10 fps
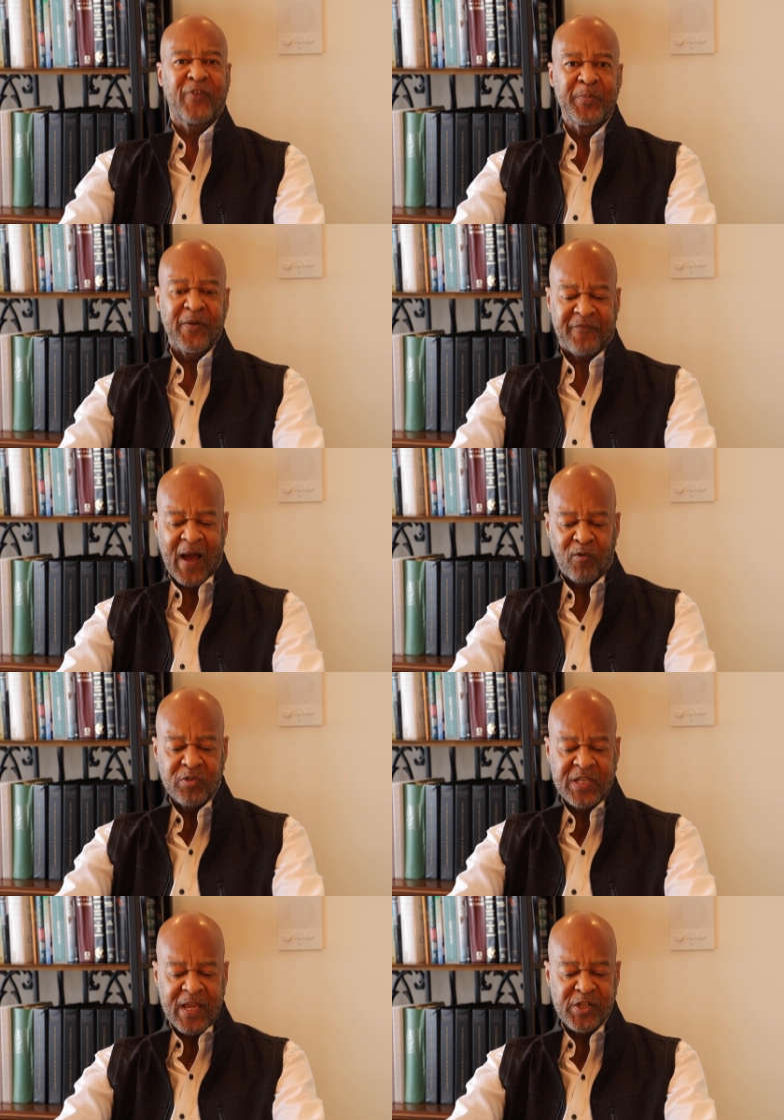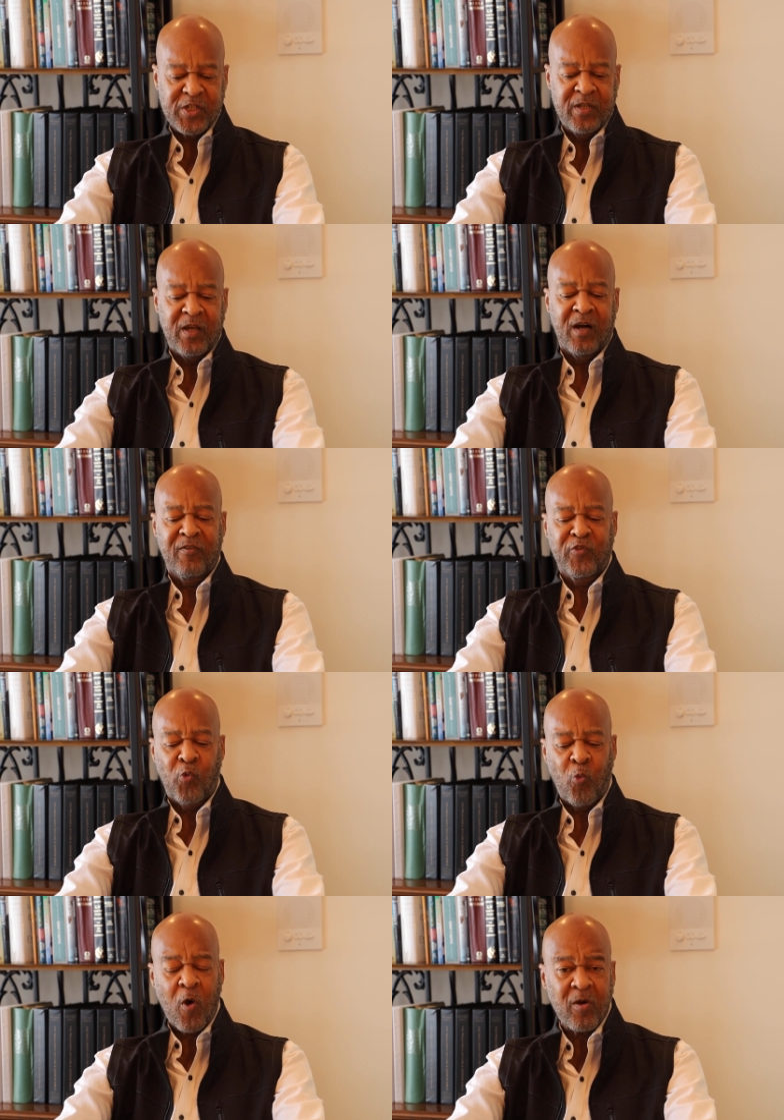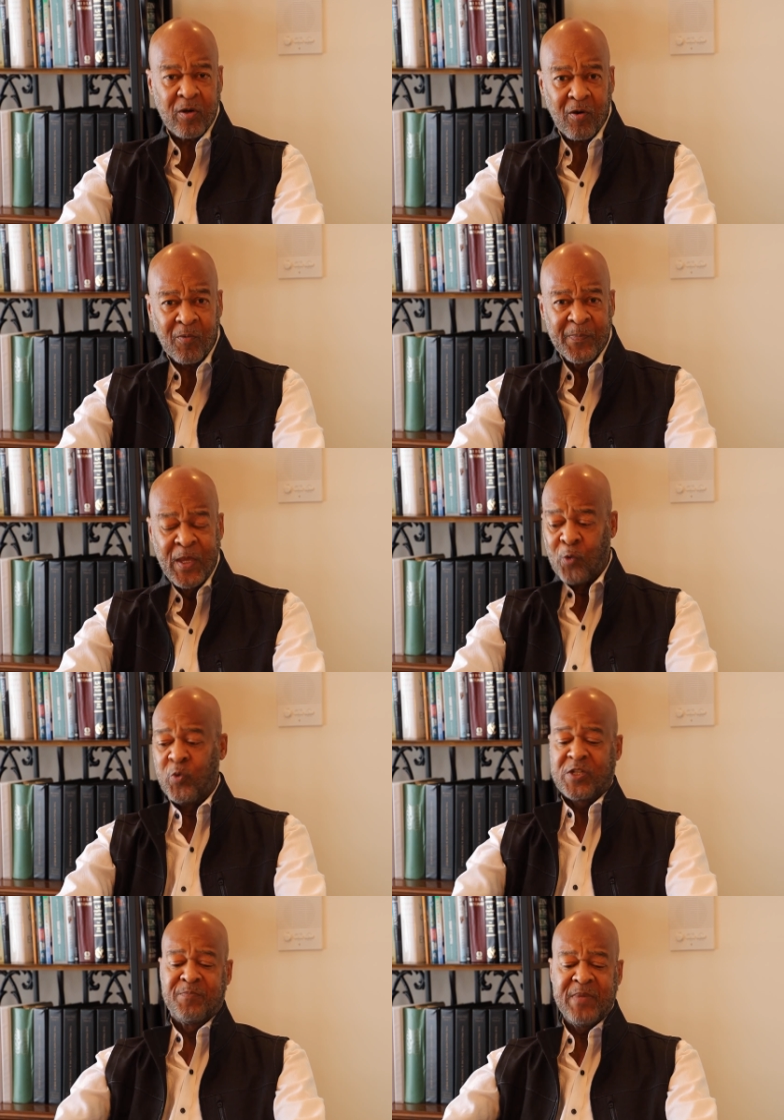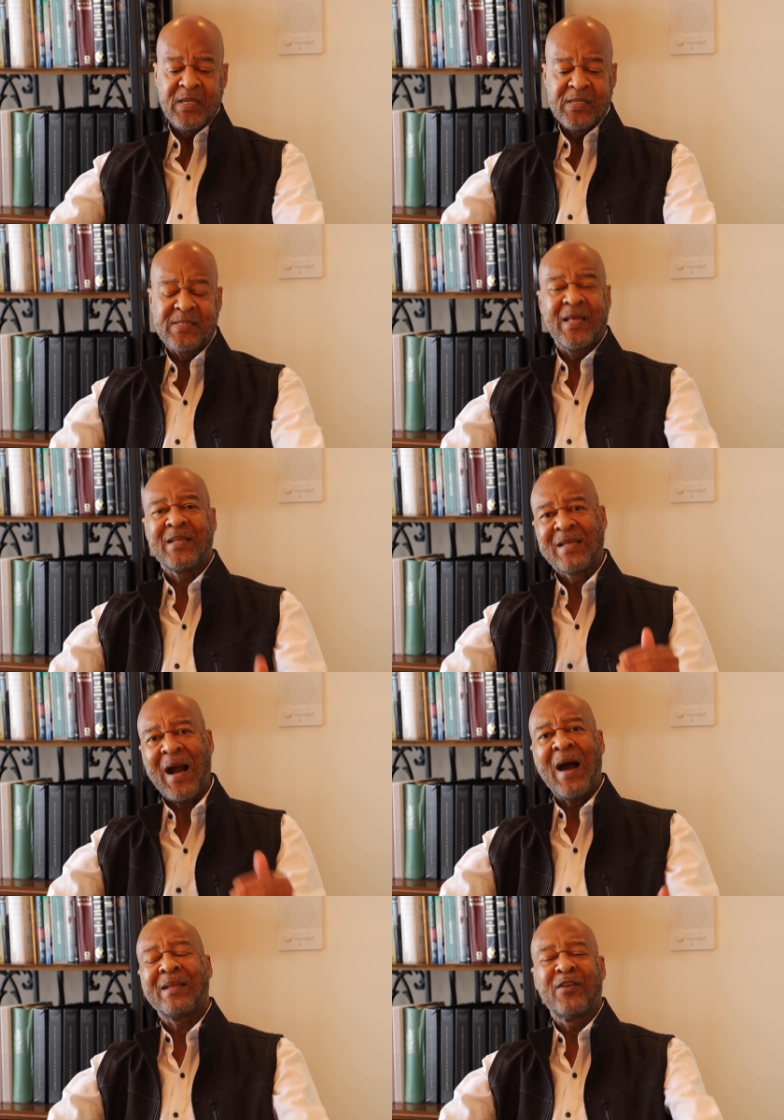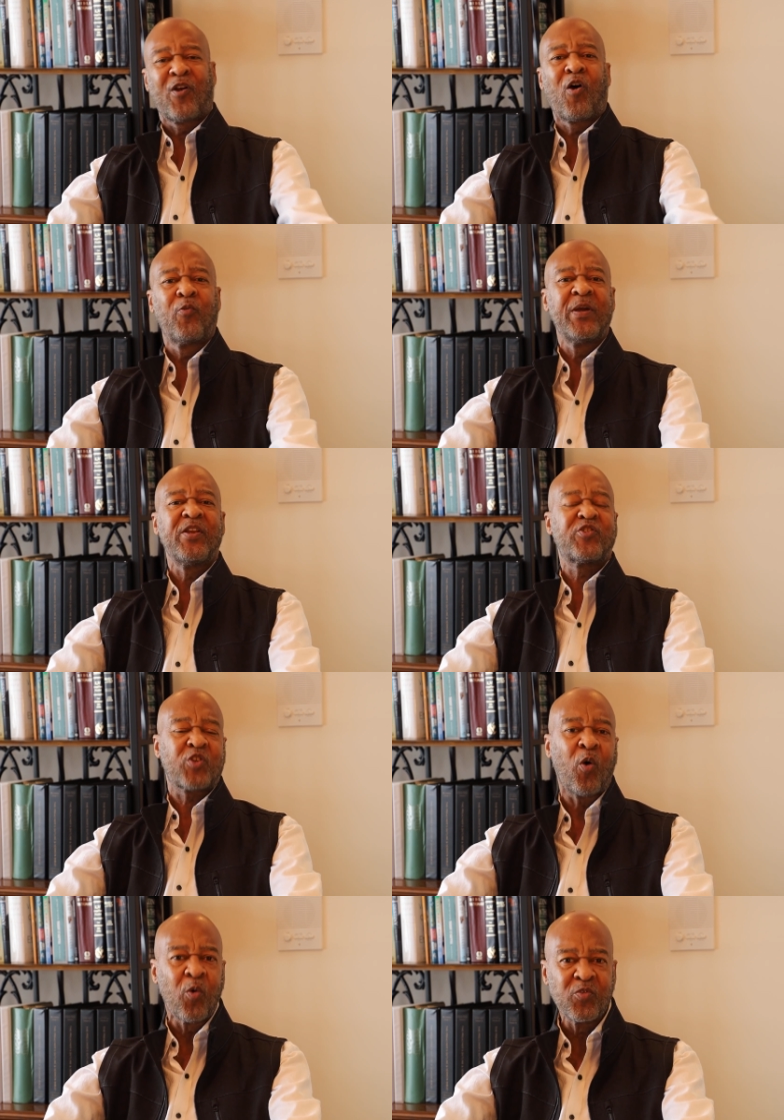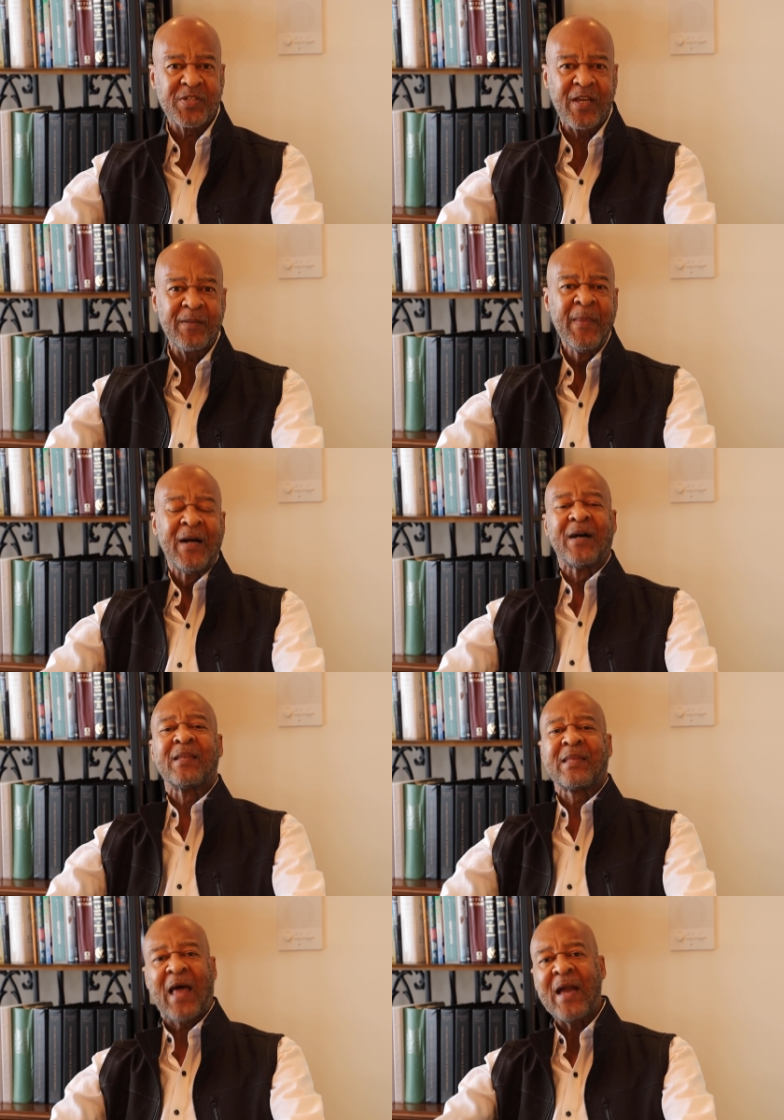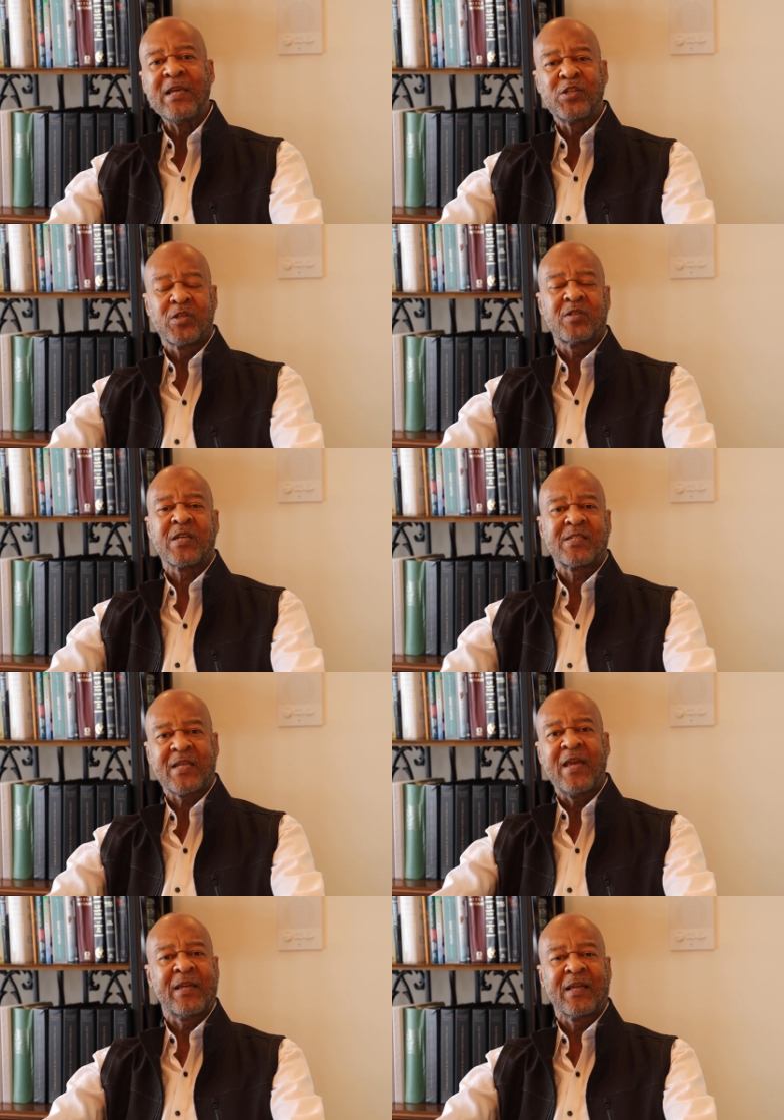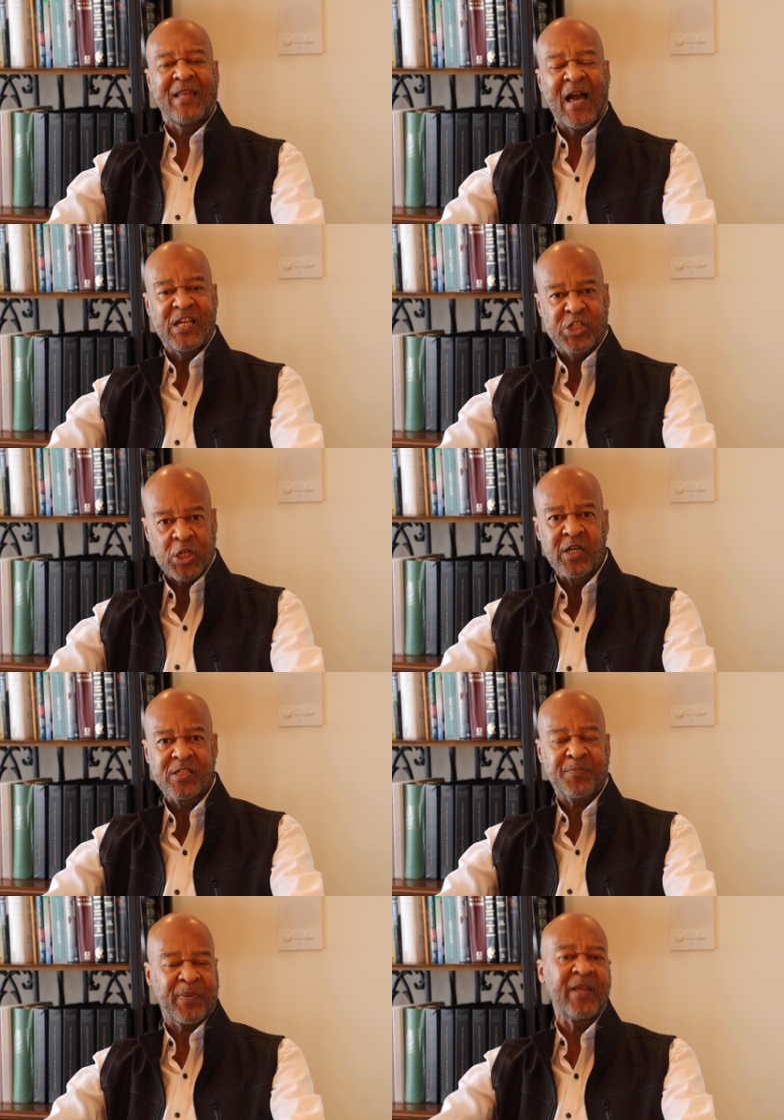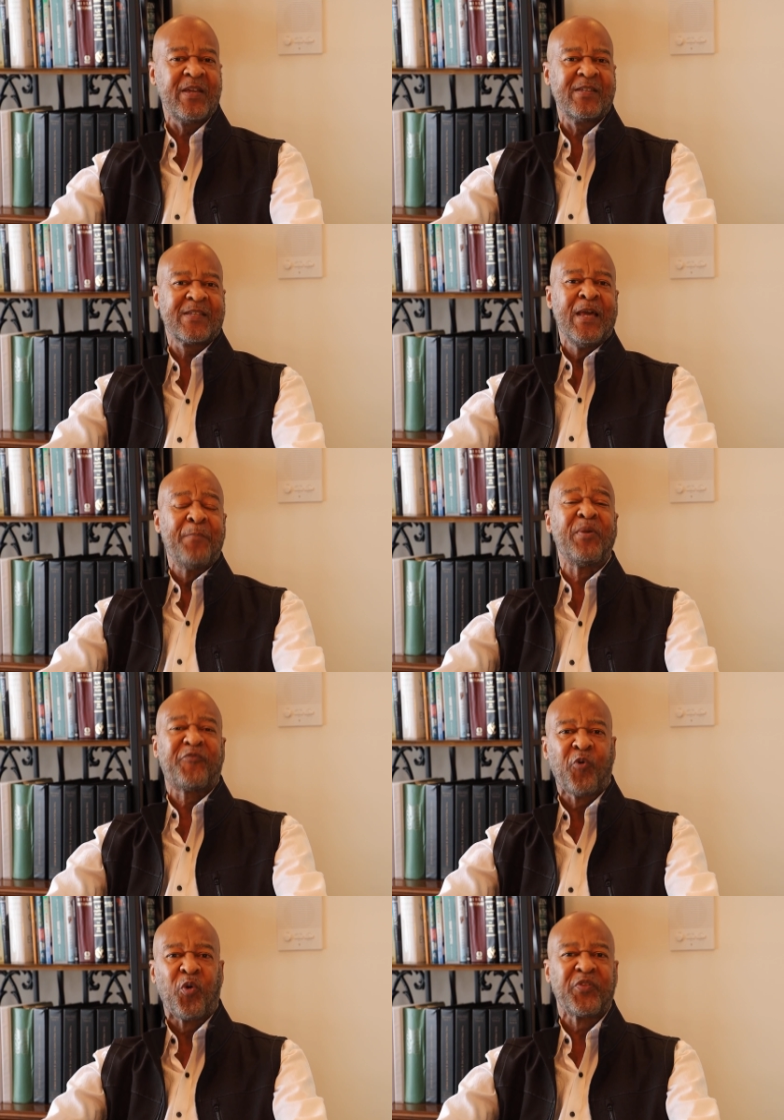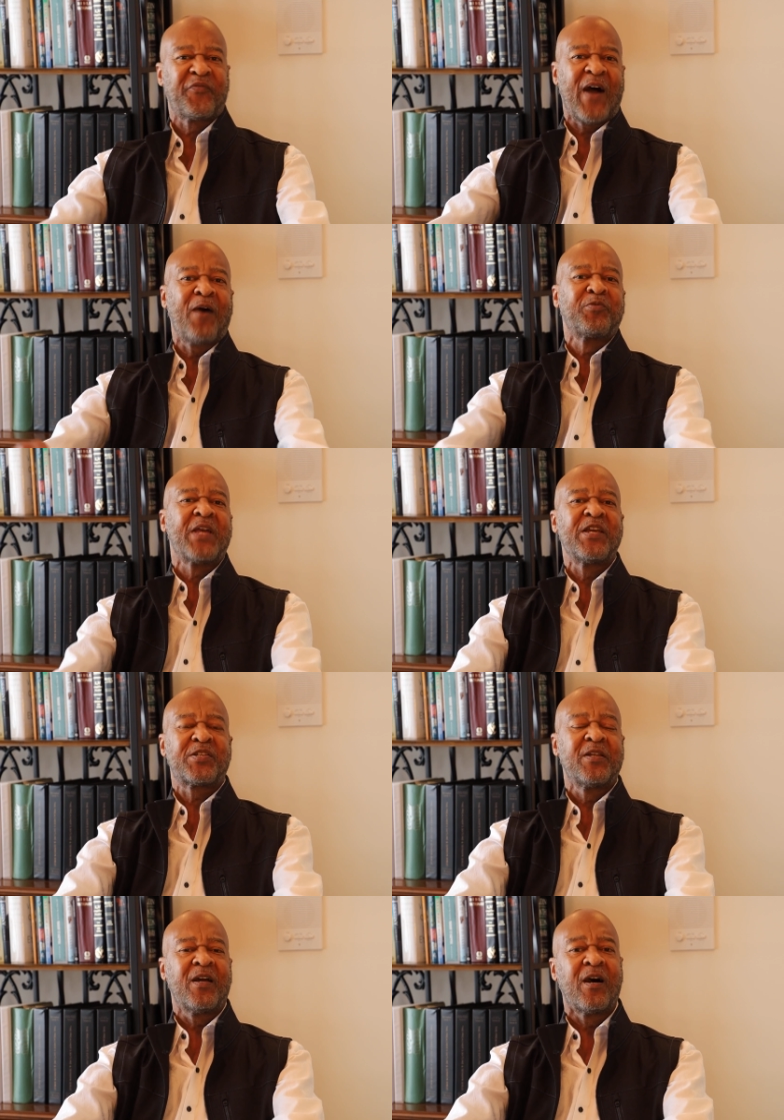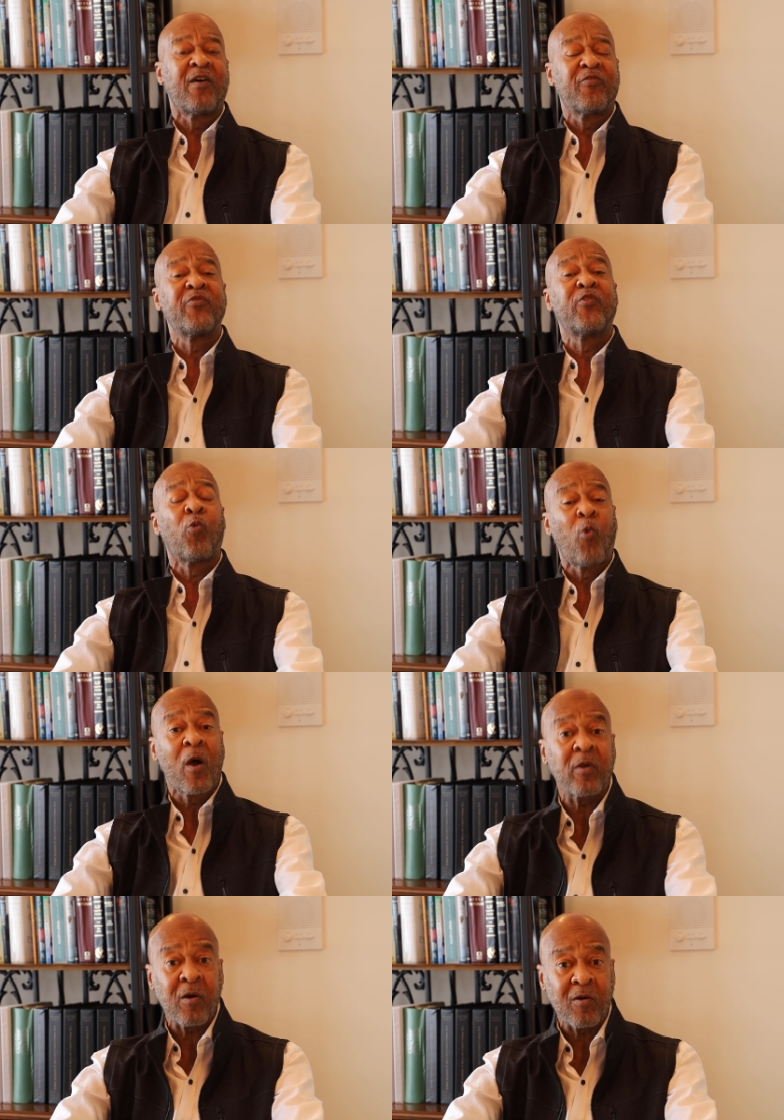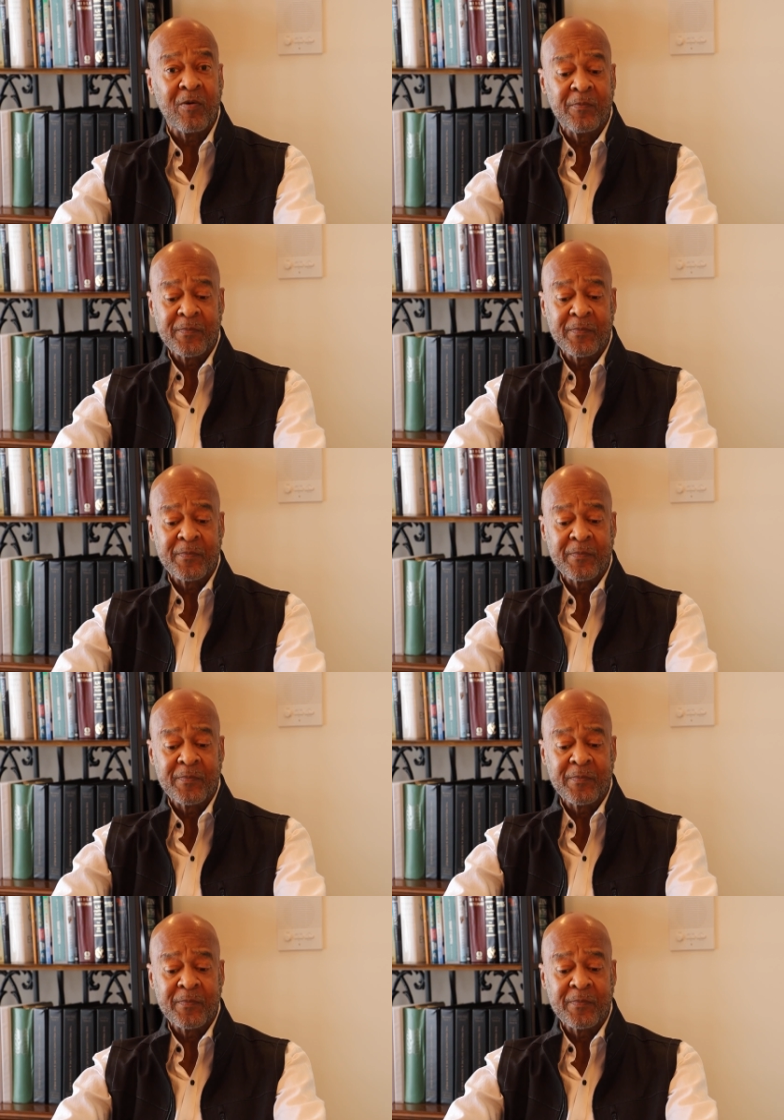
from the foundation of the world, which means that God had already chosen Elisha to take Elijah's place before the foundation of the world.